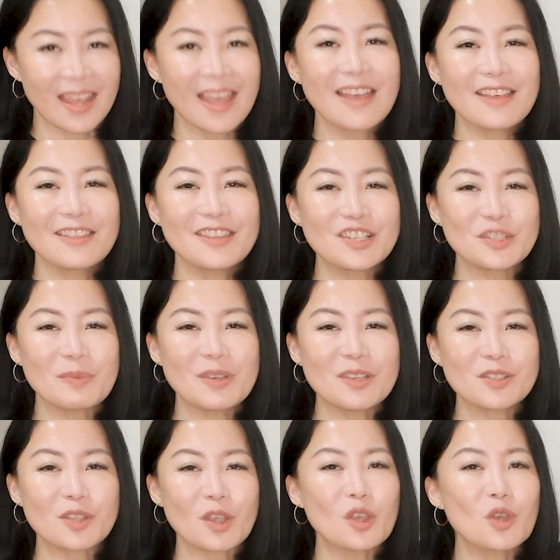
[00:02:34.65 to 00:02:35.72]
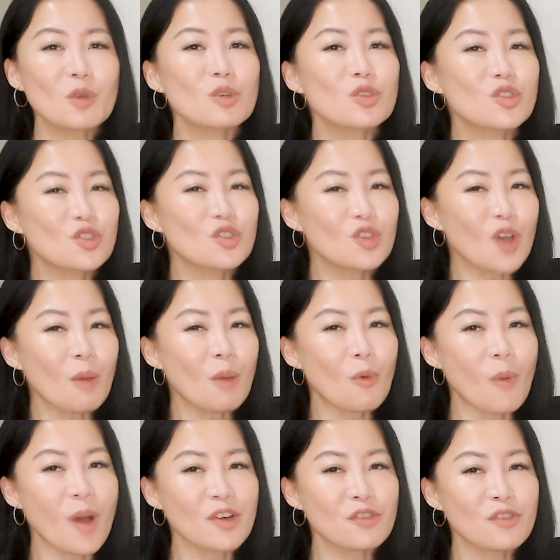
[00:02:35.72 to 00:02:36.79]
This means you will stop
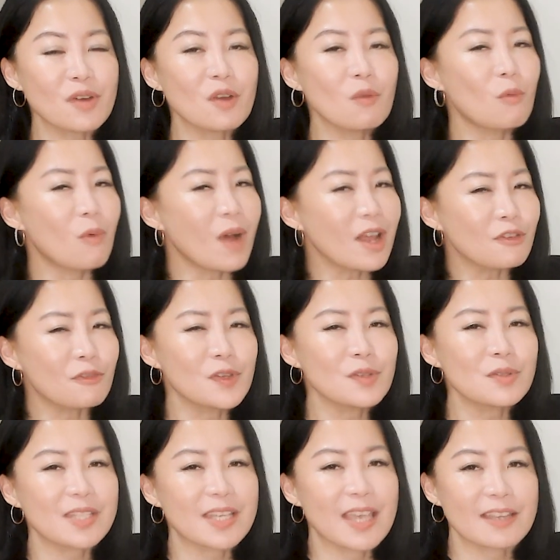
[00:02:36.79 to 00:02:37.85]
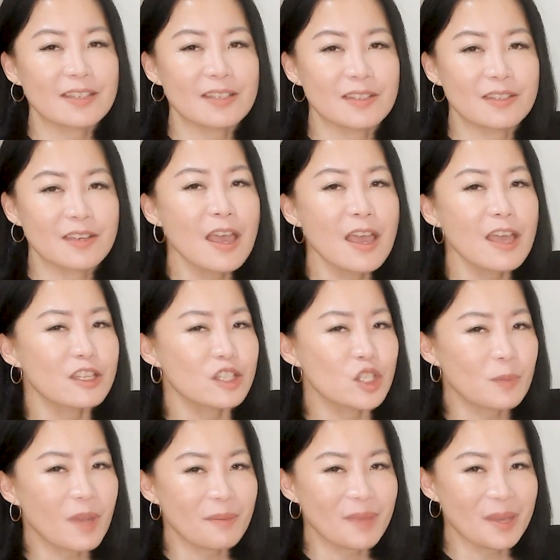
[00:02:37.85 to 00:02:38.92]
wondering why you feel scattered
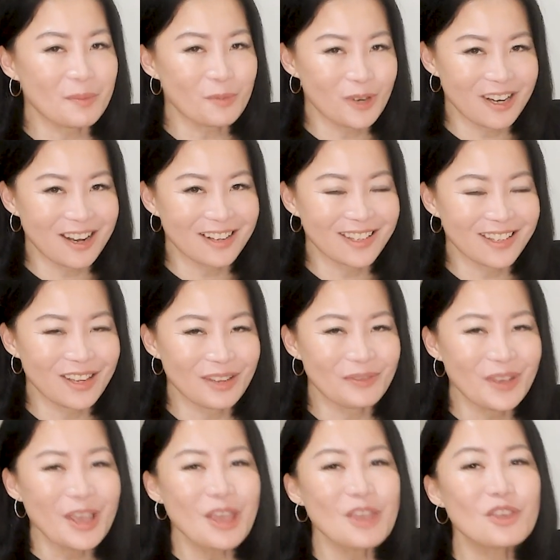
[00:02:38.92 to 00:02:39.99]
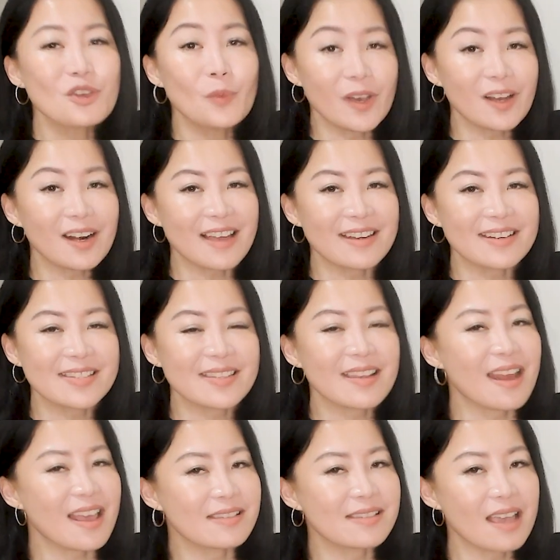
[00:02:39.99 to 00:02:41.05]
despite being productive. You will understand
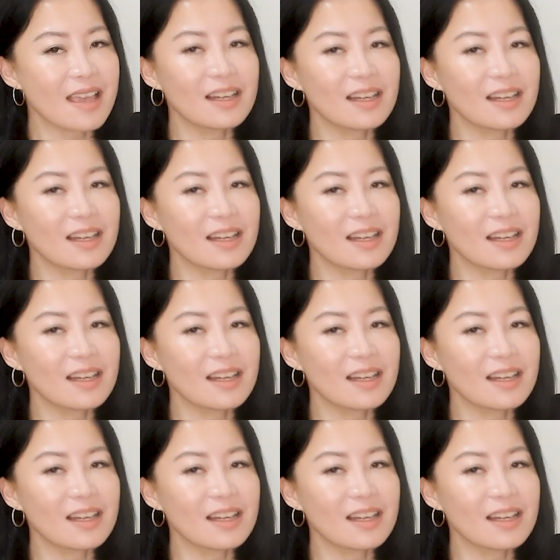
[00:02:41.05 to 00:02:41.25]
exactly